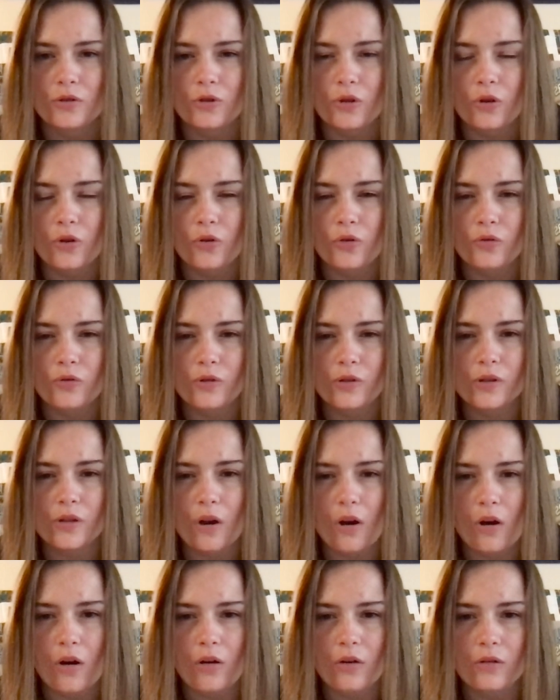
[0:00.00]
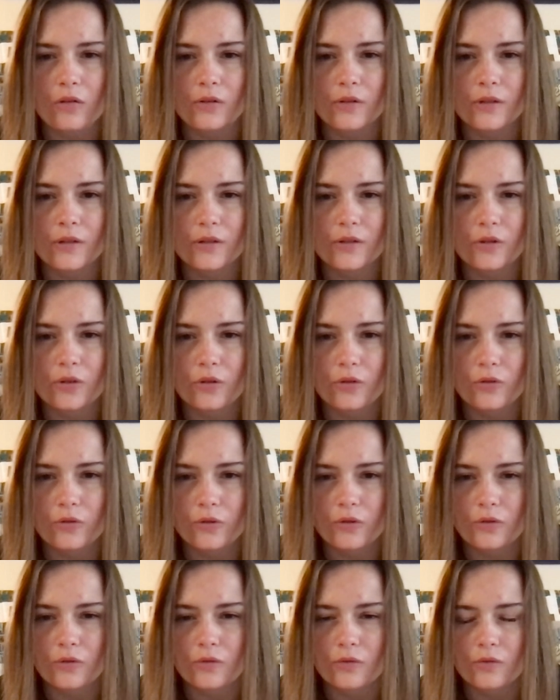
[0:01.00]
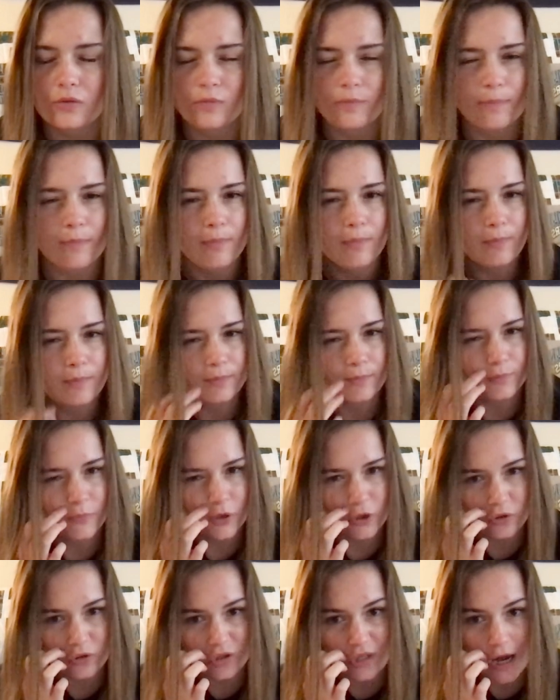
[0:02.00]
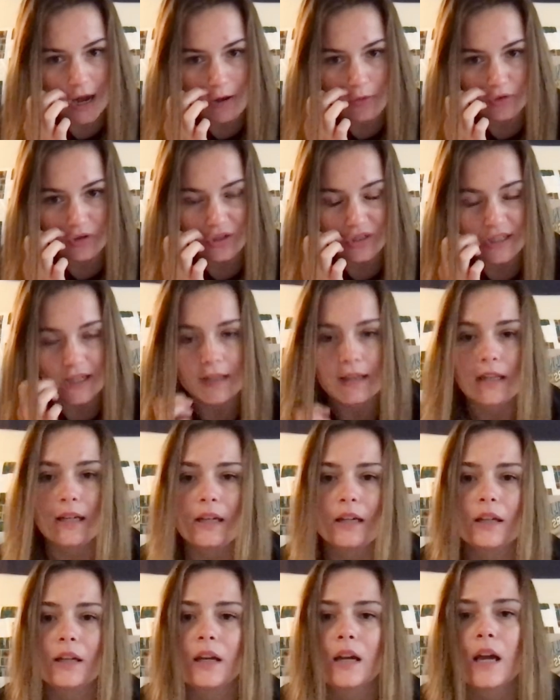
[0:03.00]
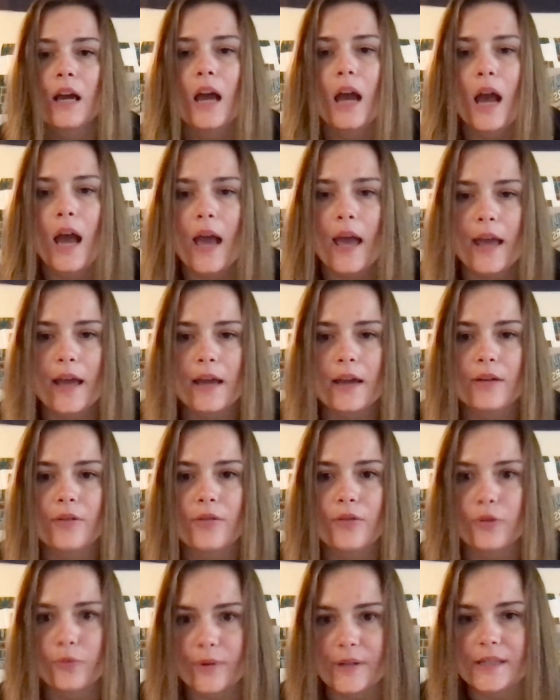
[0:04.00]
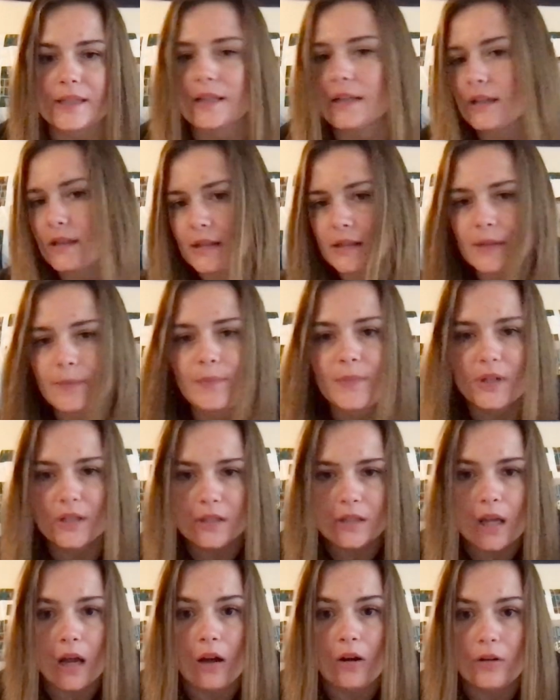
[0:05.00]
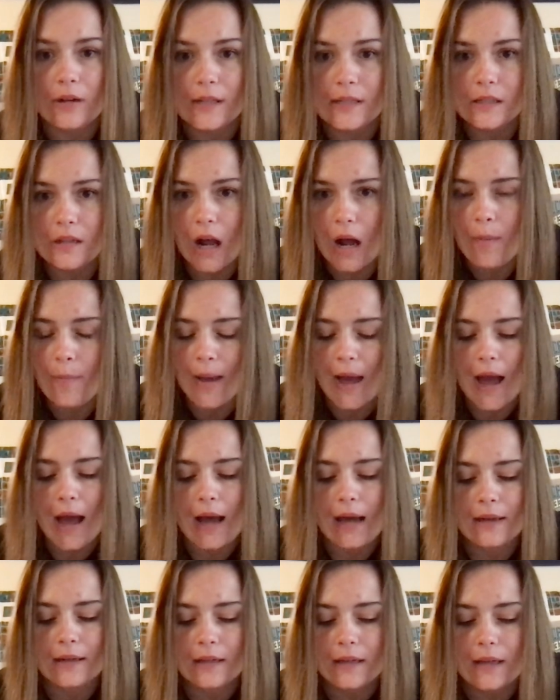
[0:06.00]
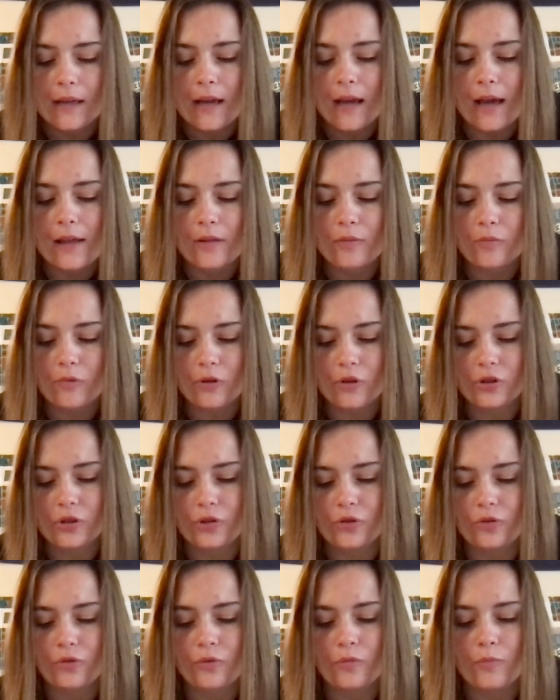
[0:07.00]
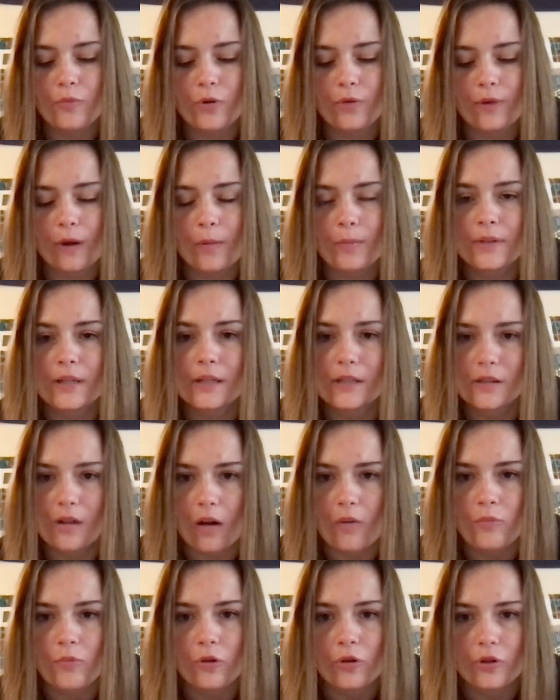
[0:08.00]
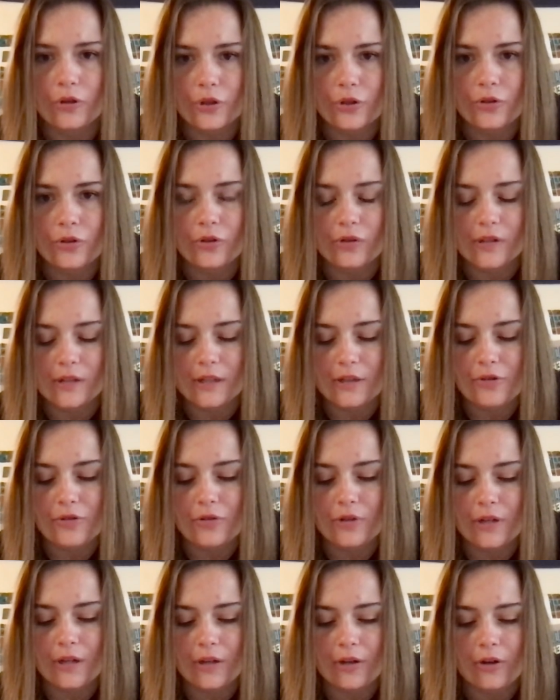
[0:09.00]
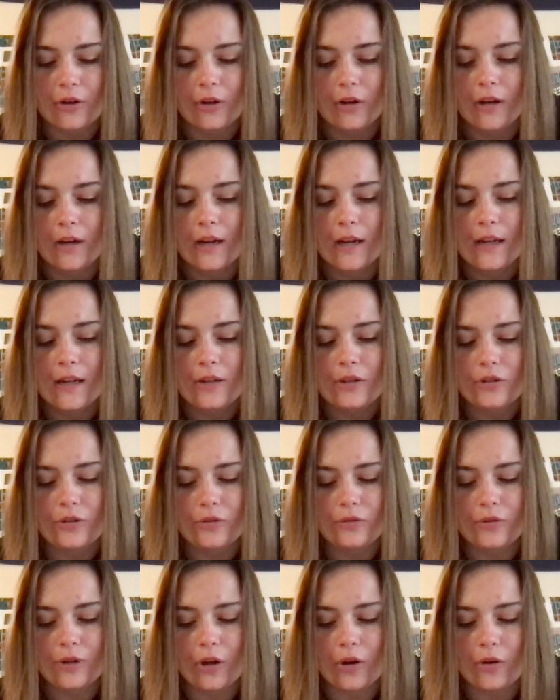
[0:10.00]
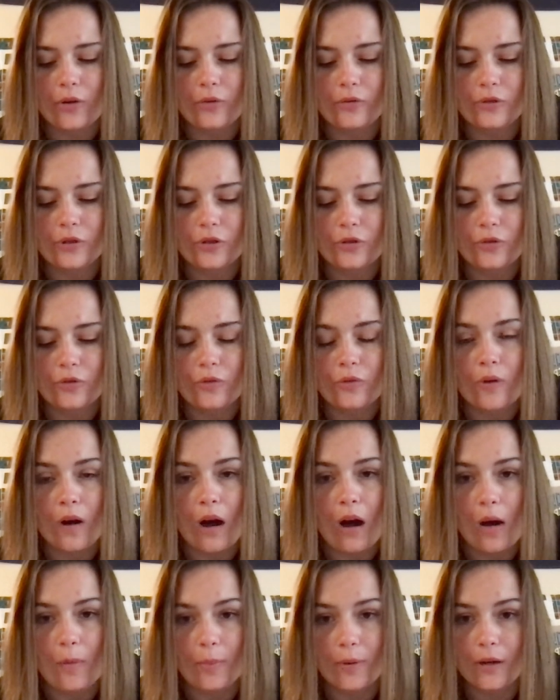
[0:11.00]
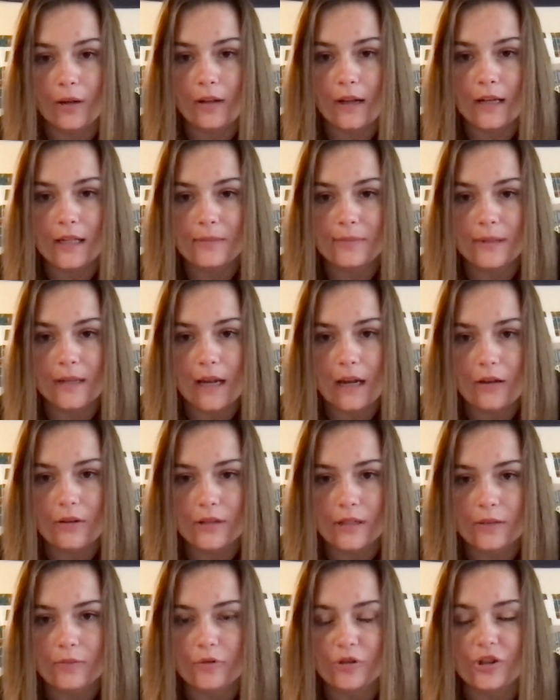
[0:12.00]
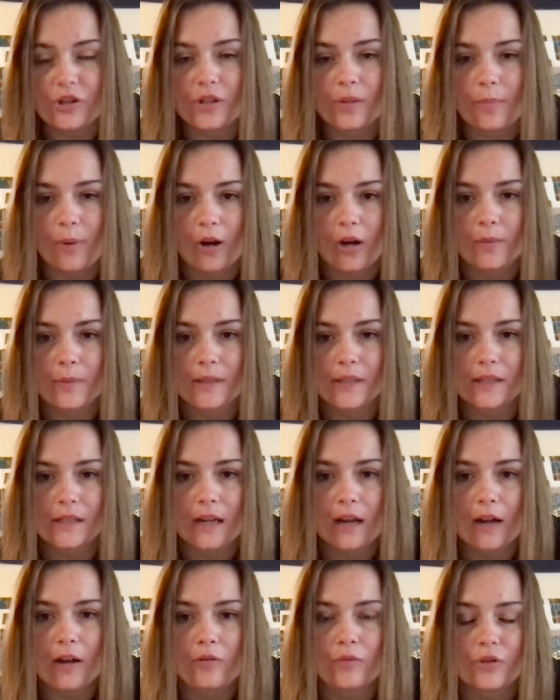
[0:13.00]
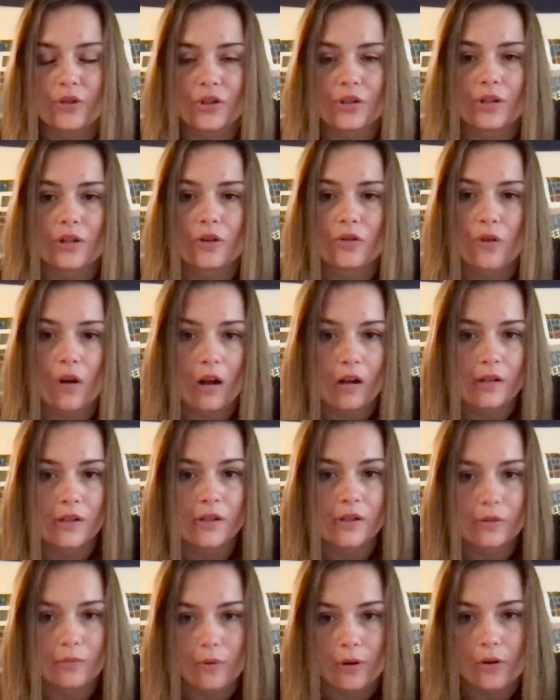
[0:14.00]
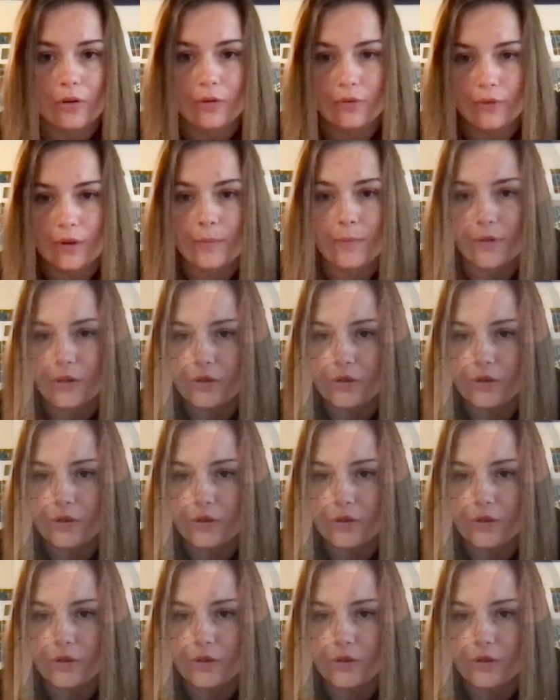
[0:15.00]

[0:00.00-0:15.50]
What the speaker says: two stalls, two showers, I think, and three sinks. So it's not bad. And then once you move up to sophomore, junior, and senior year, you go to upperclassmen housing, which is apartment style, which is across the road from the